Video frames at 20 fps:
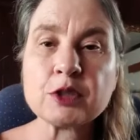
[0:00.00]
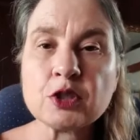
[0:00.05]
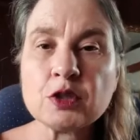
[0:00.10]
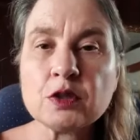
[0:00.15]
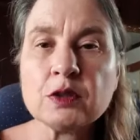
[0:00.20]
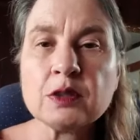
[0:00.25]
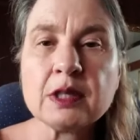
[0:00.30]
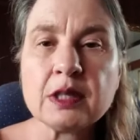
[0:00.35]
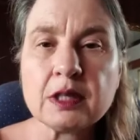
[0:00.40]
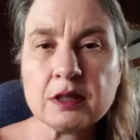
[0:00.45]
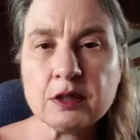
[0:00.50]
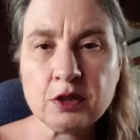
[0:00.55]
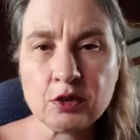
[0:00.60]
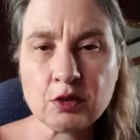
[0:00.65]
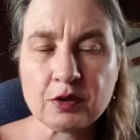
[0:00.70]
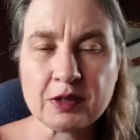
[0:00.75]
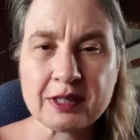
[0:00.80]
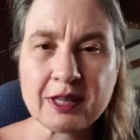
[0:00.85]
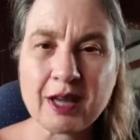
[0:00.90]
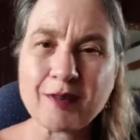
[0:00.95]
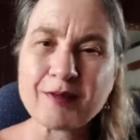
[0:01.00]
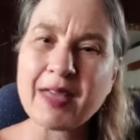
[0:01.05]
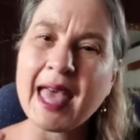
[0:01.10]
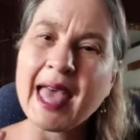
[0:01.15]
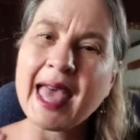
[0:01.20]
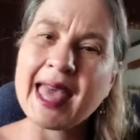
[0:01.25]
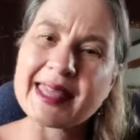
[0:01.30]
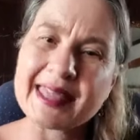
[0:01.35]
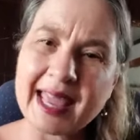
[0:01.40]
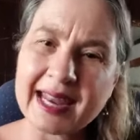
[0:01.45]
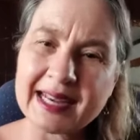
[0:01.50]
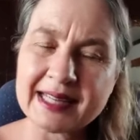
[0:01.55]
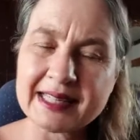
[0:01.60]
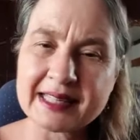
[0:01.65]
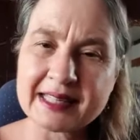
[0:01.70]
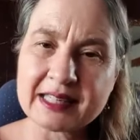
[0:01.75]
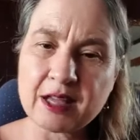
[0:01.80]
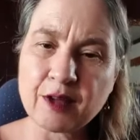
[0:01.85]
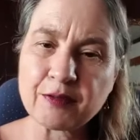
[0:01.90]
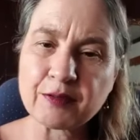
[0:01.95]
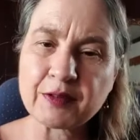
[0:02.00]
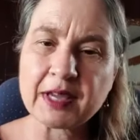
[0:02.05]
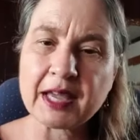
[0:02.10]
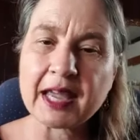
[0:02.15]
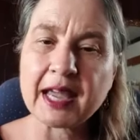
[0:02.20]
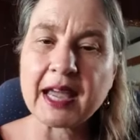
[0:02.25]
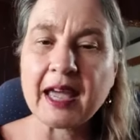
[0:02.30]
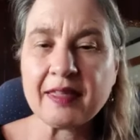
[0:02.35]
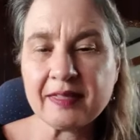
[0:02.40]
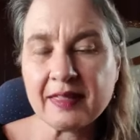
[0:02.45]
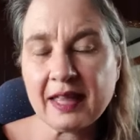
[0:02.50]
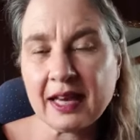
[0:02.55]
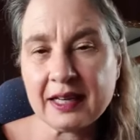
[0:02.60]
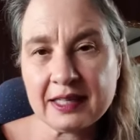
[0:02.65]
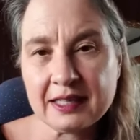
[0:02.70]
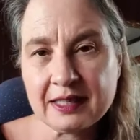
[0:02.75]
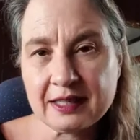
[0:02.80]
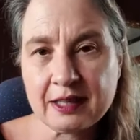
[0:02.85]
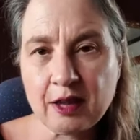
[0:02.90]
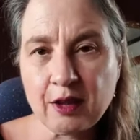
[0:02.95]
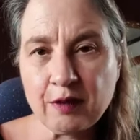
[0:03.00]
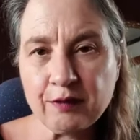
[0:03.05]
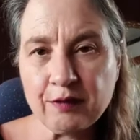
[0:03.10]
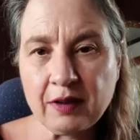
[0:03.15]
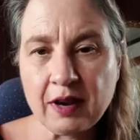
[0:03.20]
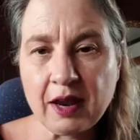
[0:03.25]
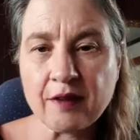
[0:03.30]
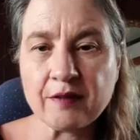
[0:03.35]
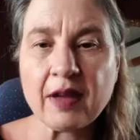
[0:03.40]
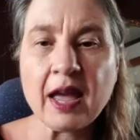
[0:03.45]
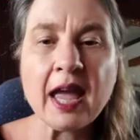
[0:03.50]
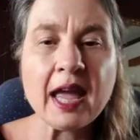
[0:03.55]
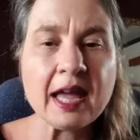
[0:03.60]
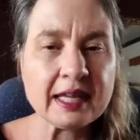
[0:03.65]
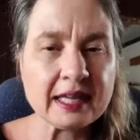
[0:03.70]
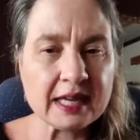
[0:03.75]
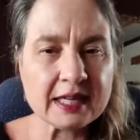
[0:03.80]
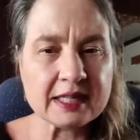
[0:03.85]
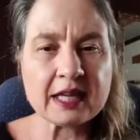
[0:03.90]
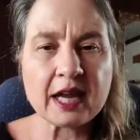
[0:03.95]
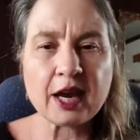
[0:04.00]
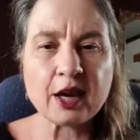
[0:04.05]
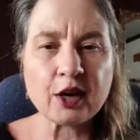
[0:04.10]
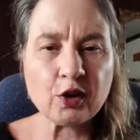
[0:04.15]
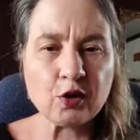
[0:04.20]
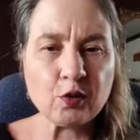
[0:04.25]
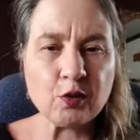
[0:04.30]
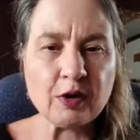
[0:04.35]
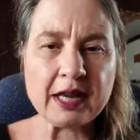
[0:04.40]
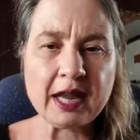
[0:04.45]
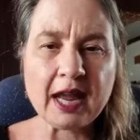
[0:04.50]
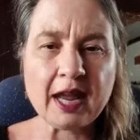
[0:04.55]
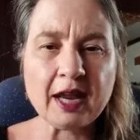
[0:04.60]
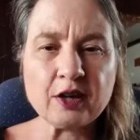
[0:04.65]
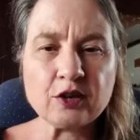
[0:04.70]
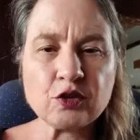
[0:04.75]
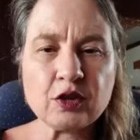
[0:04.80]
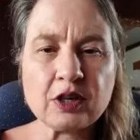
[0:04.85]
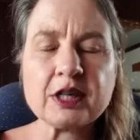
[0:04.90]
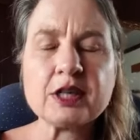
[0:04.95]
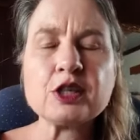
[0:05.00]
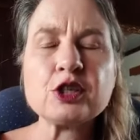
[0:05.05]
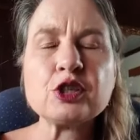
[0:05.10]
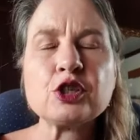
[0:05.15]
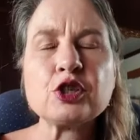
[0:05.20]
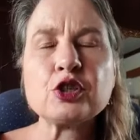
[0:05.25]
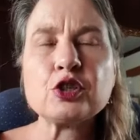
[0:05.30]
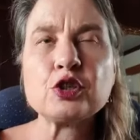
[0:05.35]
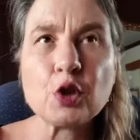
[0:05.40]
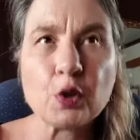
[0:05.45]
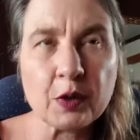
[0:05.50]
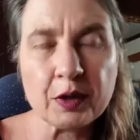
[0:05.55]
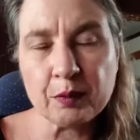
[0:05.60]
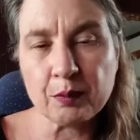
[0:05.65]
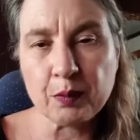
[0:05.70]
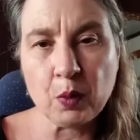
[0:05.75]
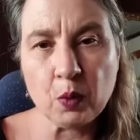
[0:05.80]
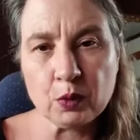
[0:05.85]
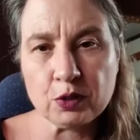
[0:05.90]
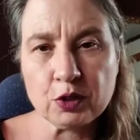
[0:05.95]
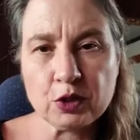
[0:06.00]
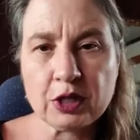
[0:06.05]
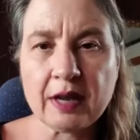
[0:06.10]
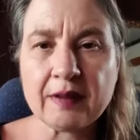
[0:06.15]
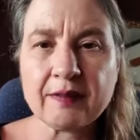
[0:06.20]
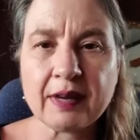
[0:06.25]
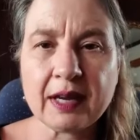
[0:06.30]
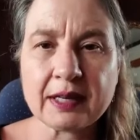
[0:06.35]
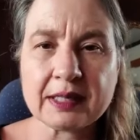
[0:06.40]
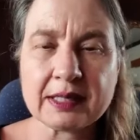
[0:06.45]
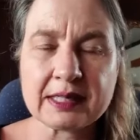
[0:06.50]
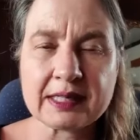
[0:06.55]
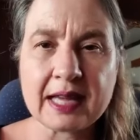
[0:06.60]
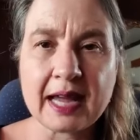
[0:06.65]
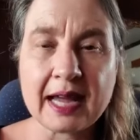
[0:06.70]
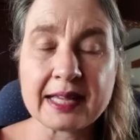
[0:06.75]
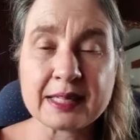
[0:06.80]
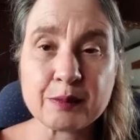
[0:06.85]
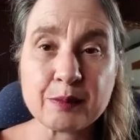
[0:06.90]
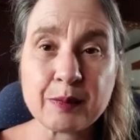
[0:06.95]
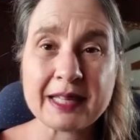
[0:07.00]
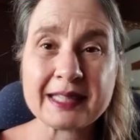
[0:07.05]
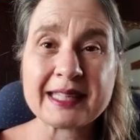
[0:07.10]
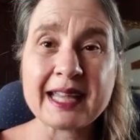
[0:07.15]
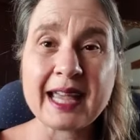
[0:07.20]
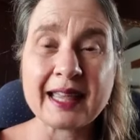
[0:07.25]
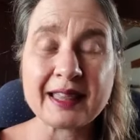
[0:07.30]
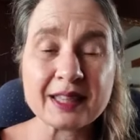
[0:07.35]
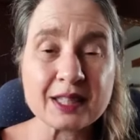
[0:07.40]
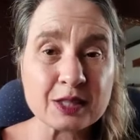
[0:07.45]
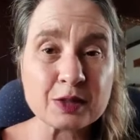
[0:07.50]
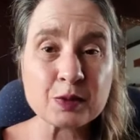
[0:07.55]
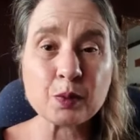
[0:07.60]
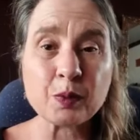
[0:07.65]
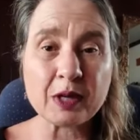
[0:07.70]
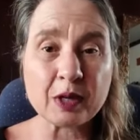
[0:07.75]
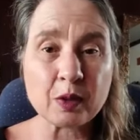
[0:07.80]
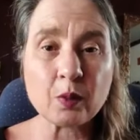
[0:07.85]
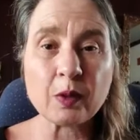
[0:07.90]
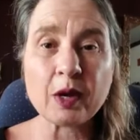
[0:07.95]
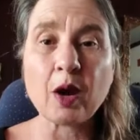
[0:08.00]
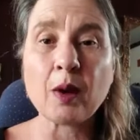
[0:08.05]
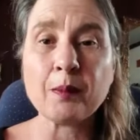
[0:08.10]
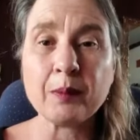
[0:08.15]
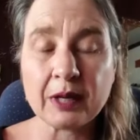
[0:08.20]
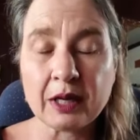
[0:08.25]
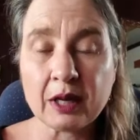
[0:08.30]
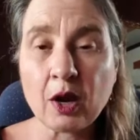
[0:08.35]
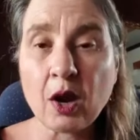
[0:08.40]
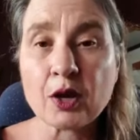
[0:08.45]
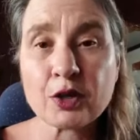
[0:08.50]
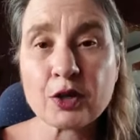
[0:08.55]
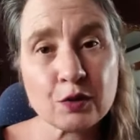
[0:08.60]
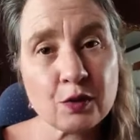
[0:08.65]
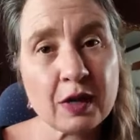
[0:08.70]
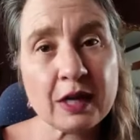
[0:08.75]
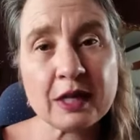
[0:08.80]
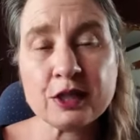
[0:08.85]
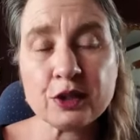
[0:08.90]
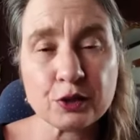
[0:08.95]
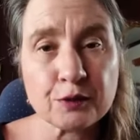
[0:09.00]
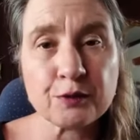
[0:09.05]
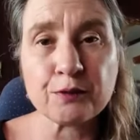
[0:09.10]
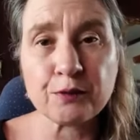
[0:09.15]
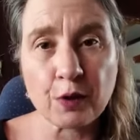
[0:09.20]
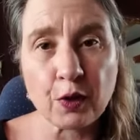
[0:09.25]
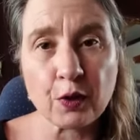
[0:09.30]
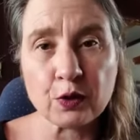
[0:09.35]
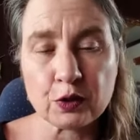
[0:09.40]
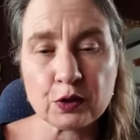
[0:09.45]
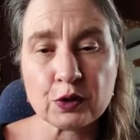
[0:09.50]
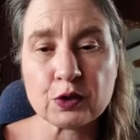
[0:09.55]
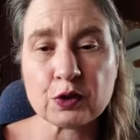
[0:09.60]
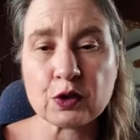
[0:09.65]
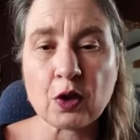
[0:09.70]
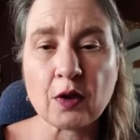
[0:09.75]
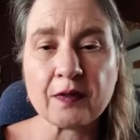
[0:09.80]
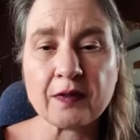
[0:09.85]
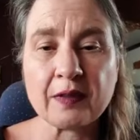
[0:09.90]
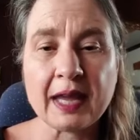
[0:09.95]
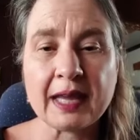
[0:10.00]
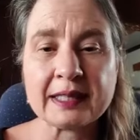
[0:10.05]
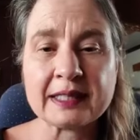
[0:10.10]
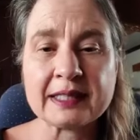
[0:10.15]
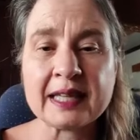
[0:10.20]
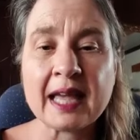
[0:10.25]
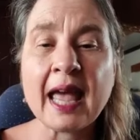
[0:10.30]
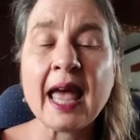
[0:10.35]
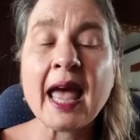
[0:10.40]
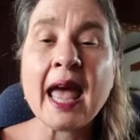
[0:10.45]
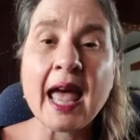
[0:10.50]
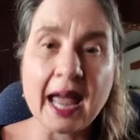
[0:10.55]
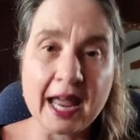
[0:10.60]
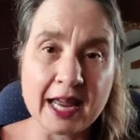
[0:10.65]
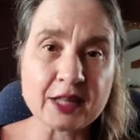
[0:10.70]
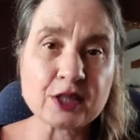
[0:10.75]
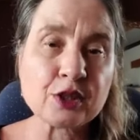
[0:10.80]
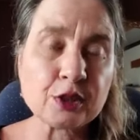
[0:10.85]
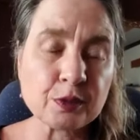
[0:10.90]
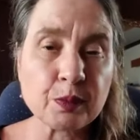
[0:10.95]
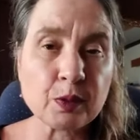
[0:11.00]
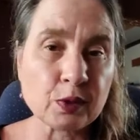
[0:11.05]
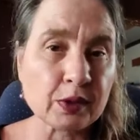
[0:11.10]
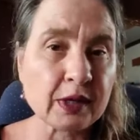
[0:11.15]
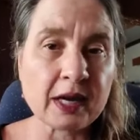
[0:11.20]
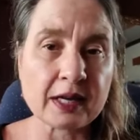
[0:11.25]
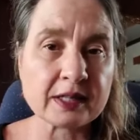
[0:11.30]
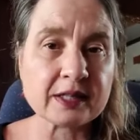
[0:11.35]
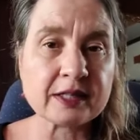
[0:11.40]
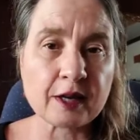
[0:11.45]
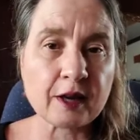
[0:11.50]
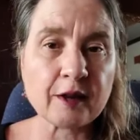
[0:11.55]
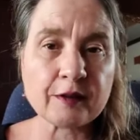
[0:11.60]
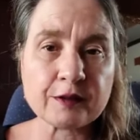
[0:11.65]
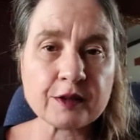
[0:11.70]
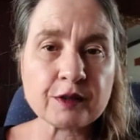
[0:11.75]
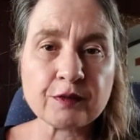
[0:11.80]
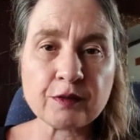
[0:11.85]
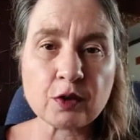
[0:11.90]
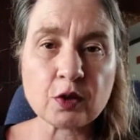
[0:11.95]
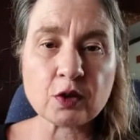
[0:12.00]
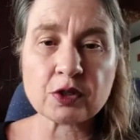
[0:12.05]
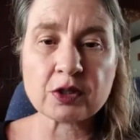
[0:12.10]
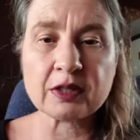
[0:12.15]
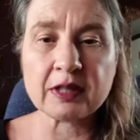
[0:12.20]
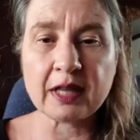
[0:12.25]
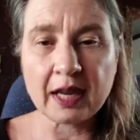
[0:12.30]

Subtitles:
Tune into yourself. That is self-care and that is self-love. Yes, I agree, Andrea. It is so important to have our desires met. And this week we are being asked really to focus on that and to put ourselves first.